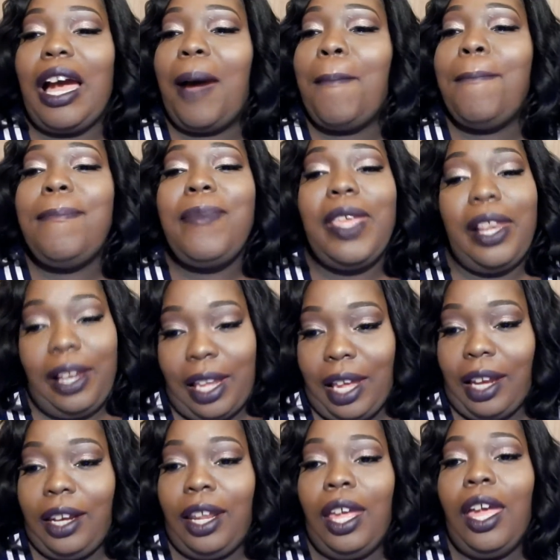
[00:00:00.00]

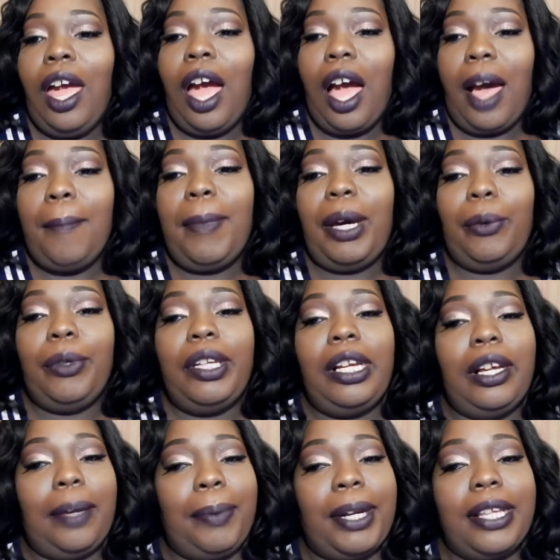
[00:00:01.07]
million a man would
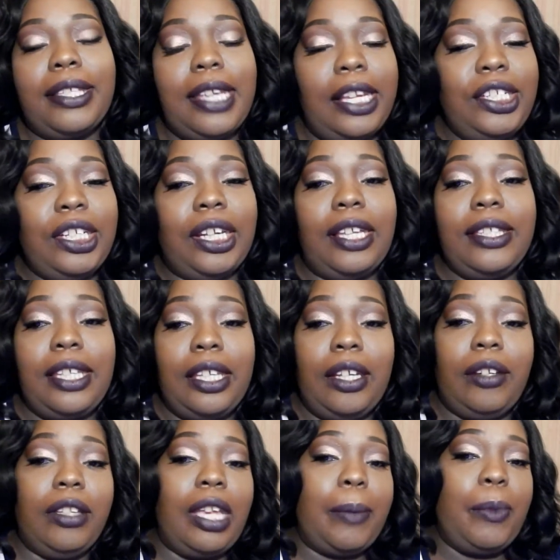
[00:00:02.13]
look upon a side chick and say,
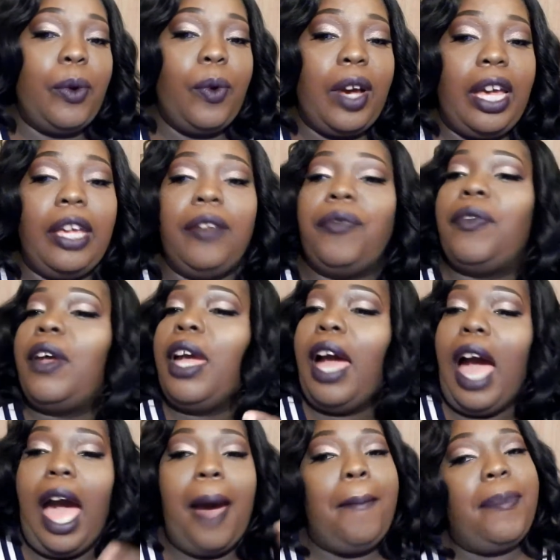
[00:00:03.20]
yo, you're my wife,
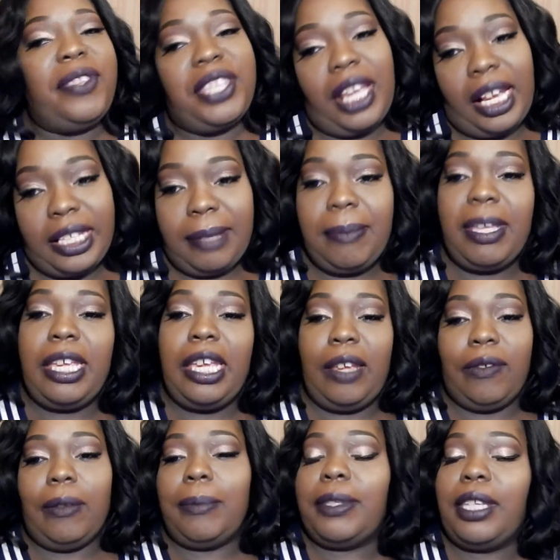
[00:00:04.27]
I'm starting to behave
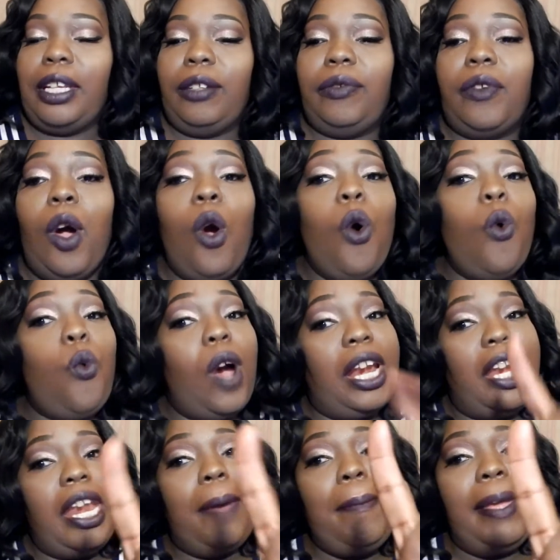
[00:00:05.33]
himself. One
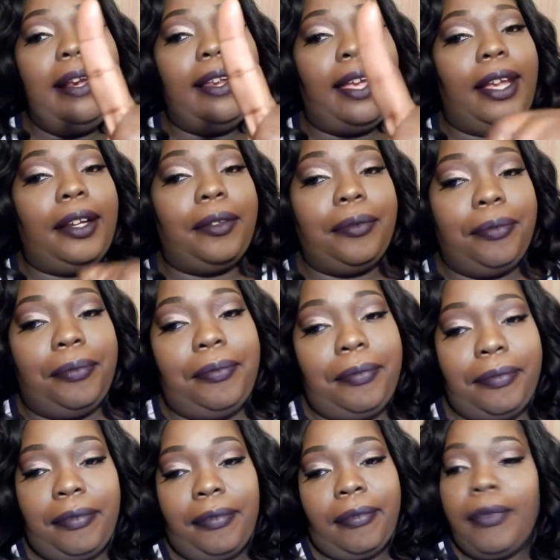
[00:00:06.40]
in a million.
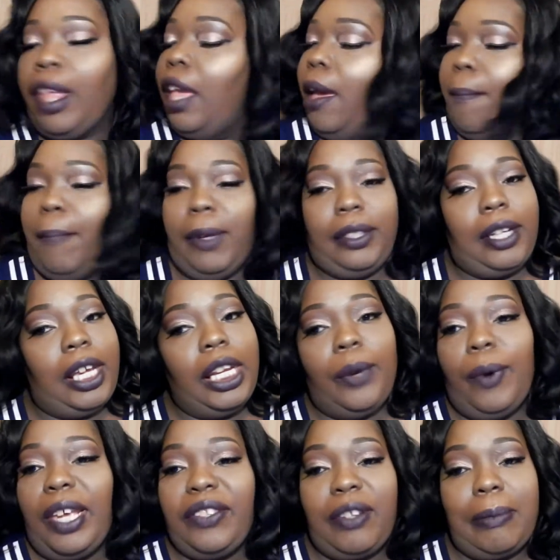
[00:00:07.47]
But
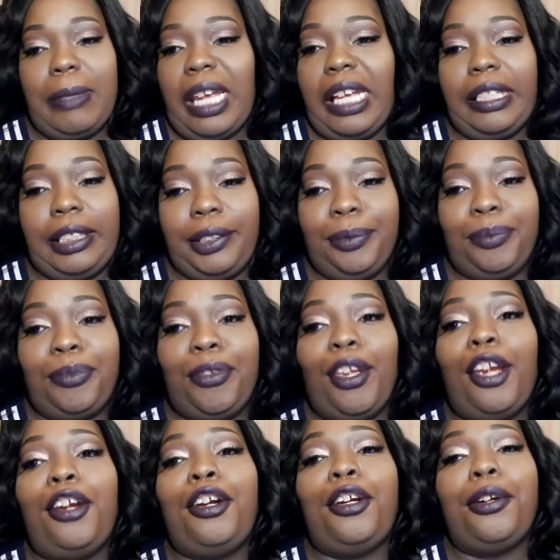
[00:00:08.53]
otherwise from that,
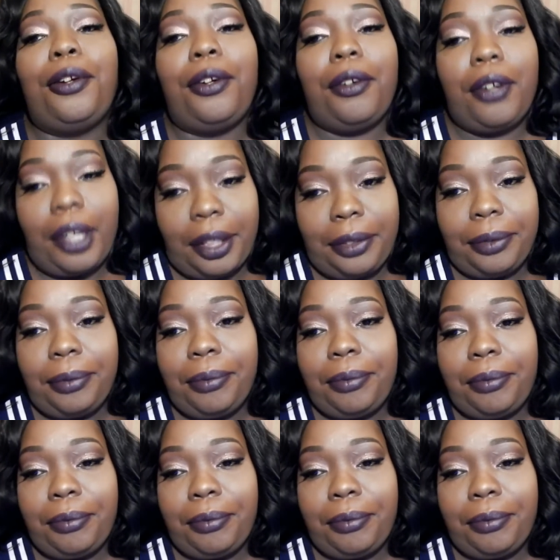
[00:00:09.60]
run.